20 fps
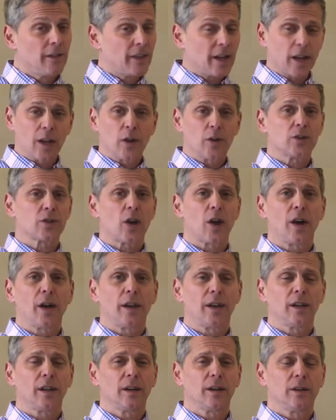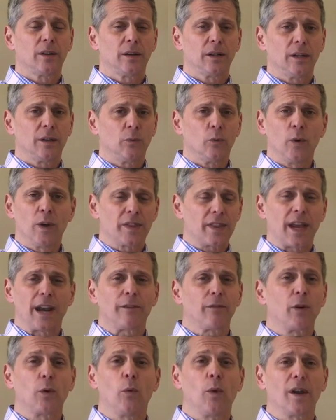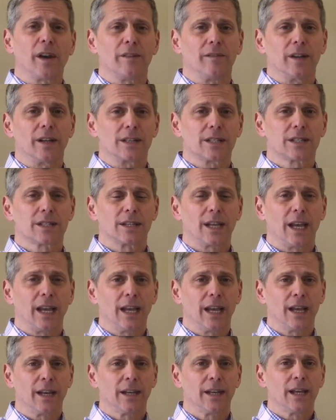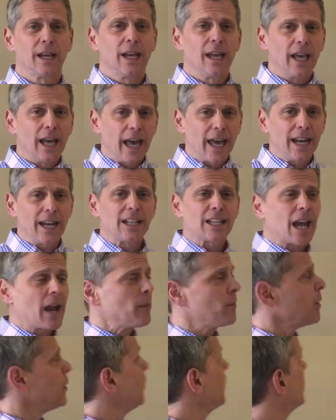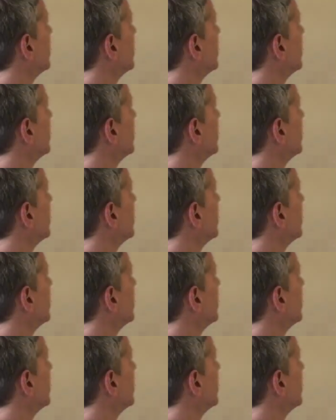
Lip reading: that goes on with every one of us. And anytime we